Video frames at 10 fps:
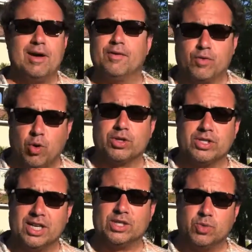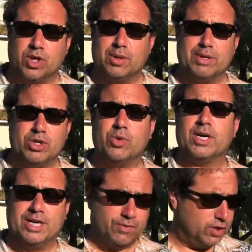Of course, unless we're going to be doing a
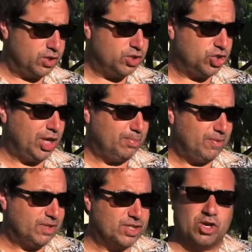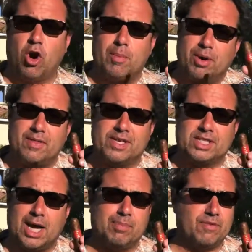different shape of a cigar, but on this
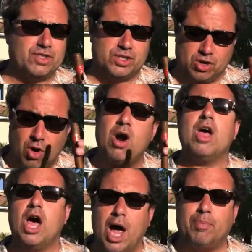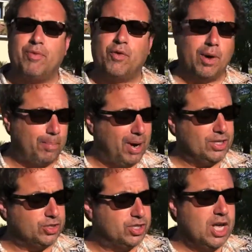type of a cigar, I prefer a
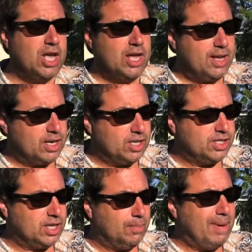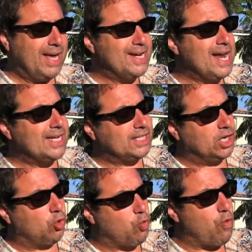punch because it'll make a nice
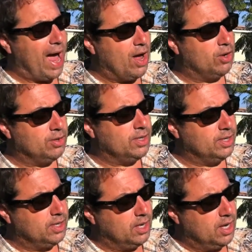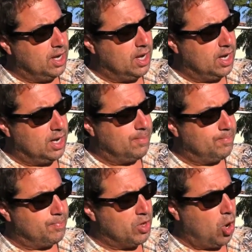little rounded
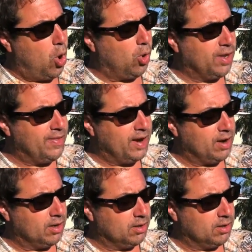hole in there,